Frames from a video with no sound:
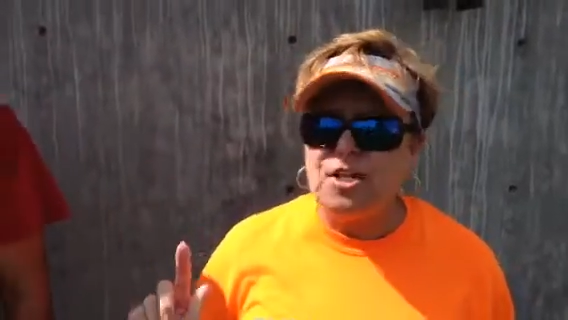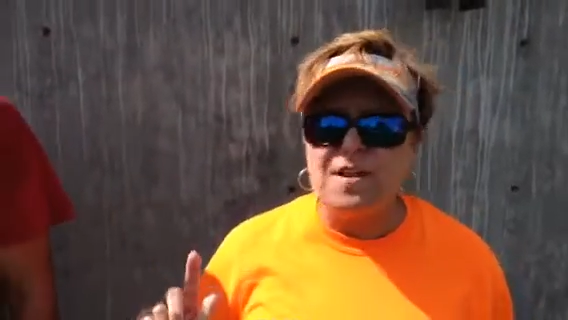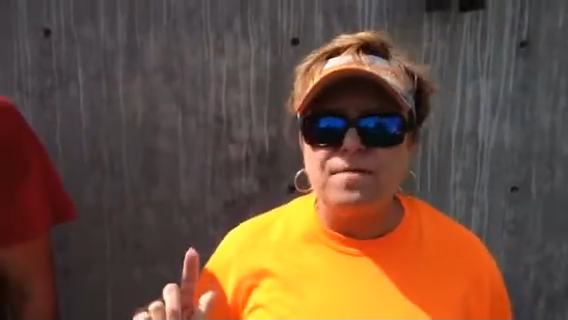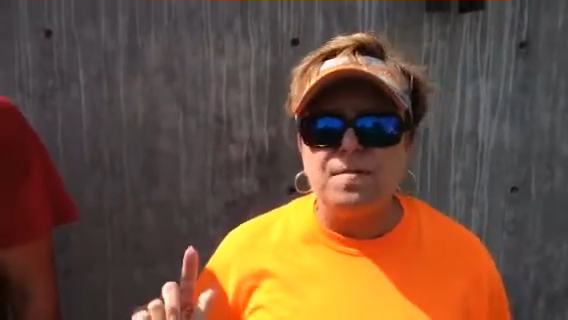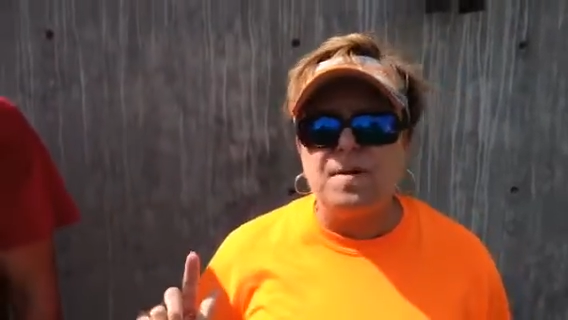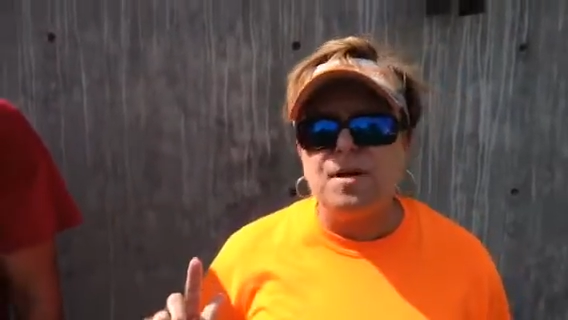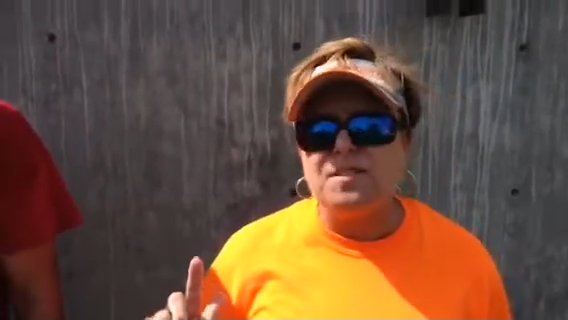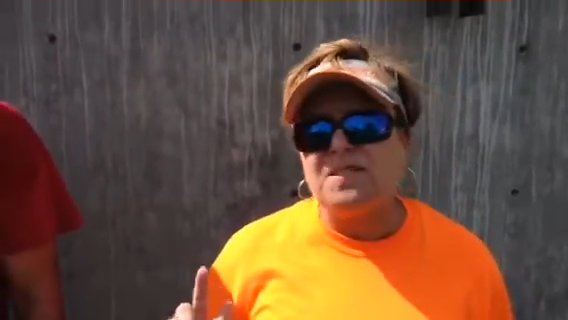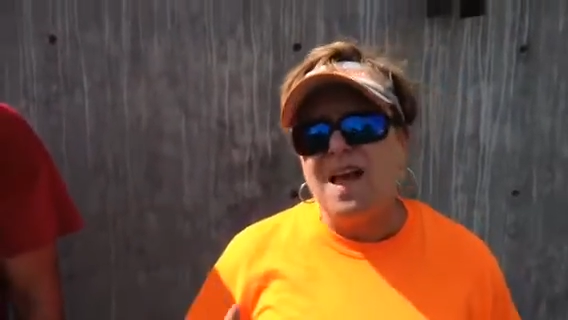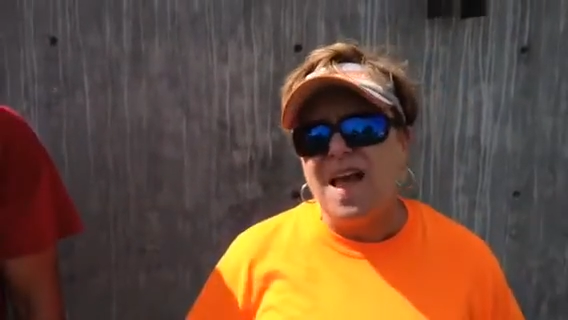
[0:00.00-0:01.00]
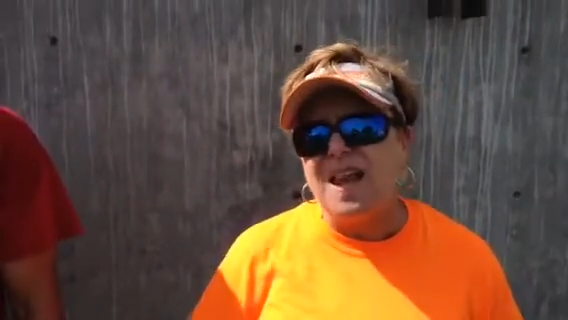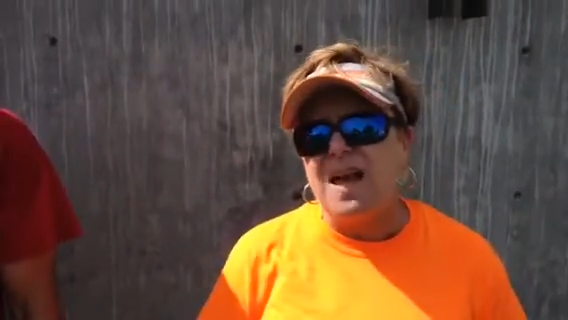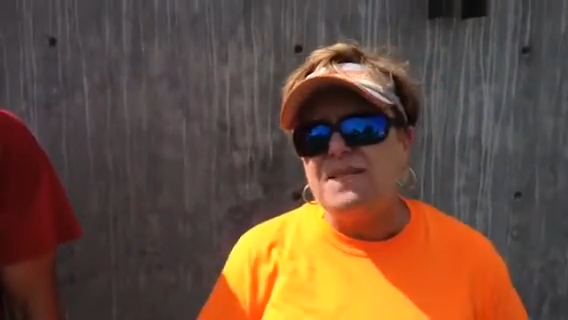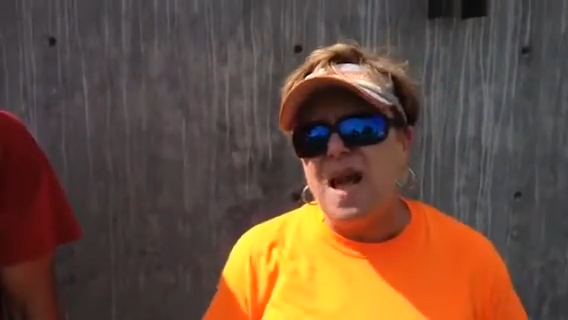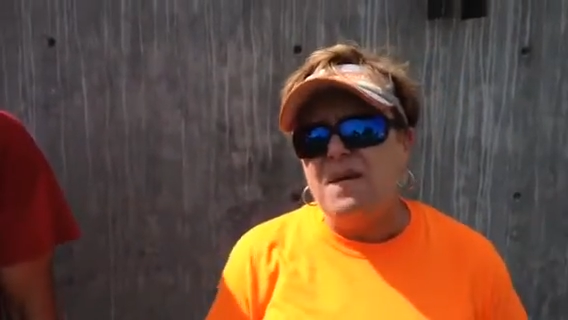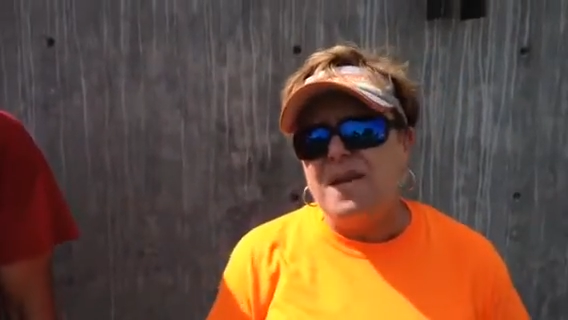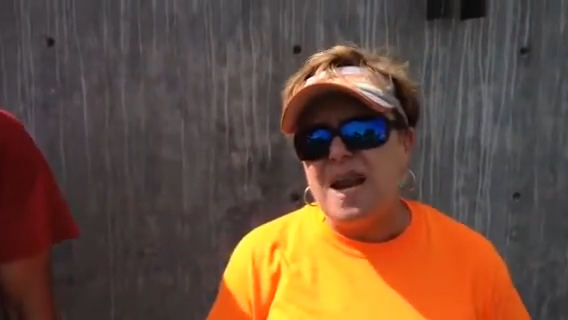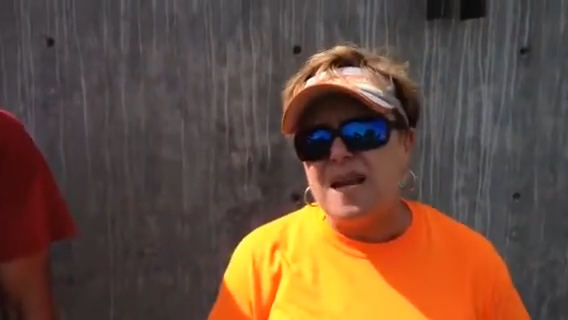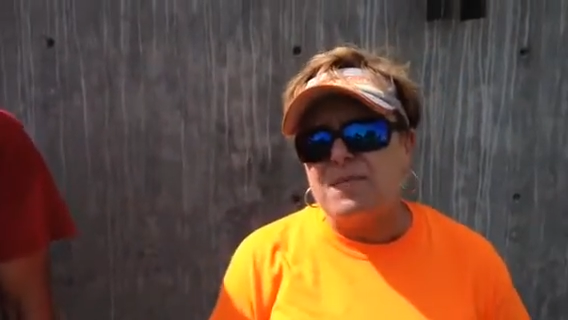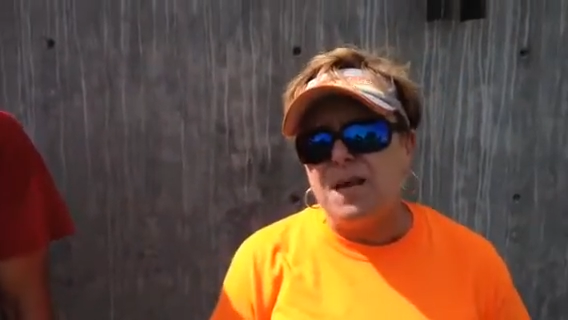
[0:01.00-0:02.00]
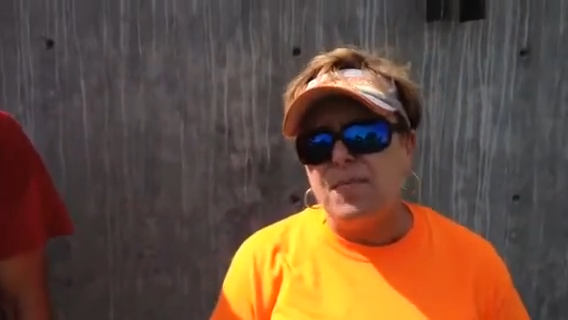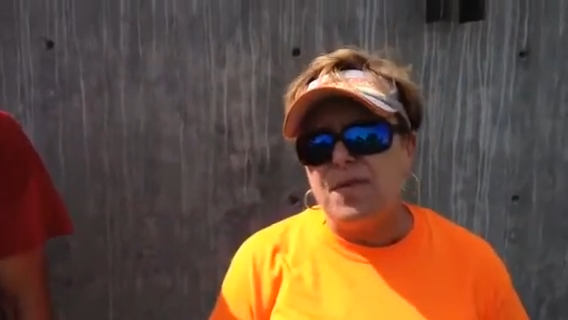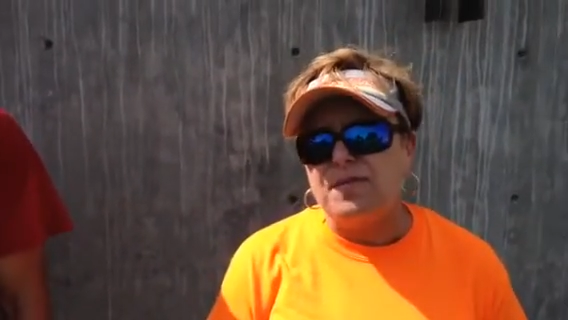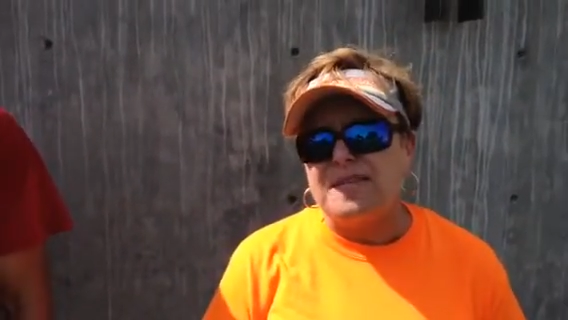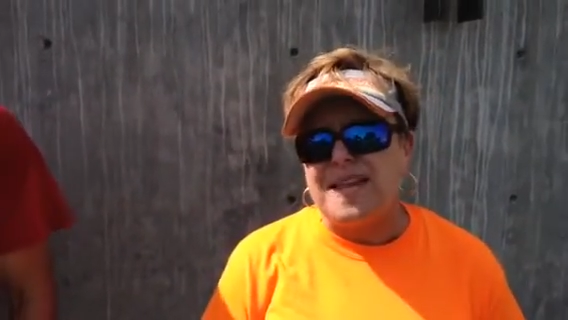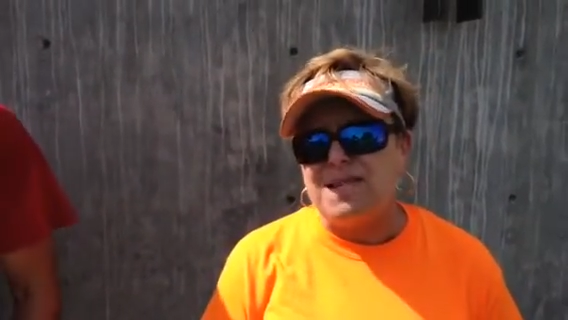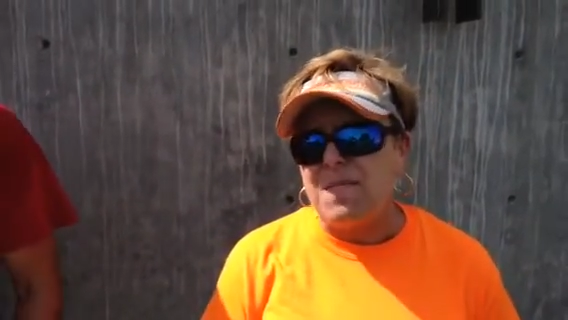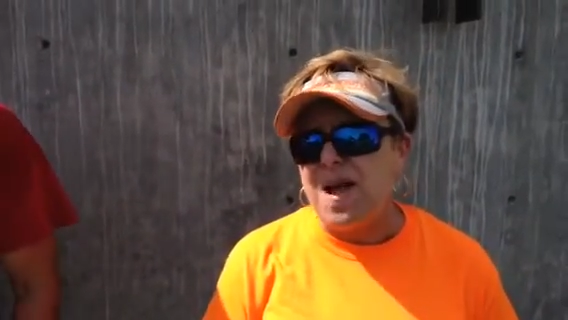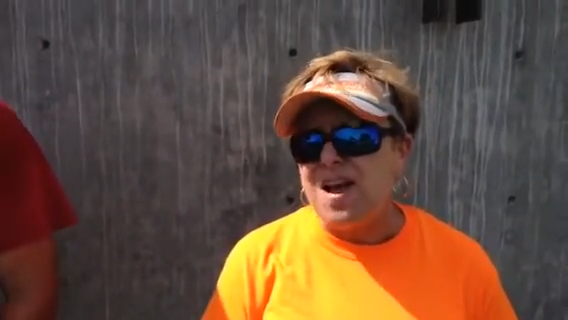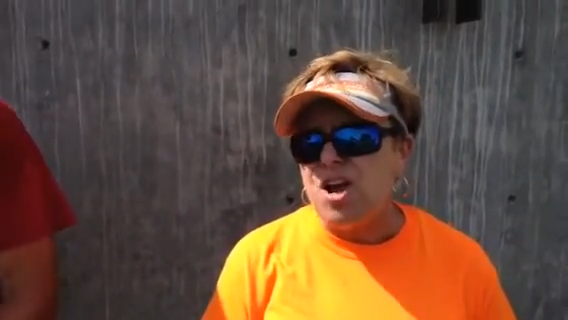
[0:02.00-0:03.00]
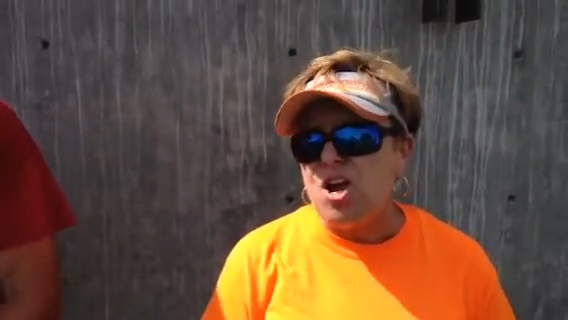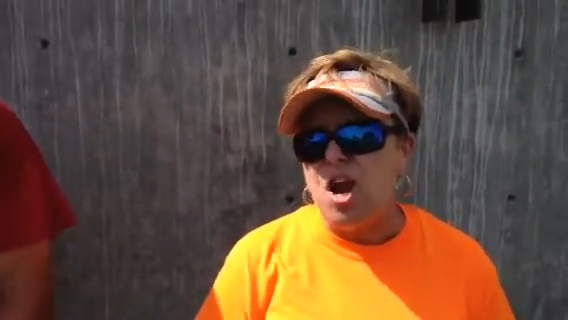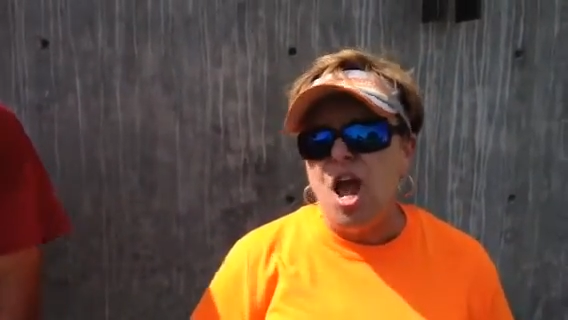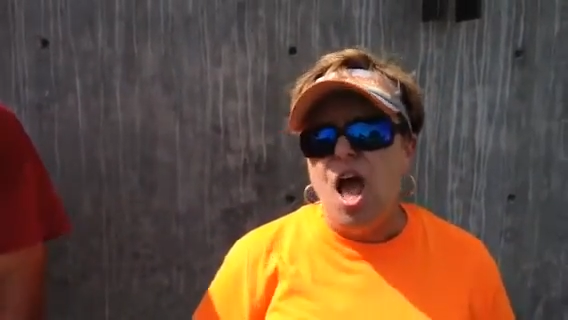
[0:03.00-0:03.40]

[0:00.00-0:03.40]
Jennifer Mertz, and I'm nominating my brother Dan Meyer,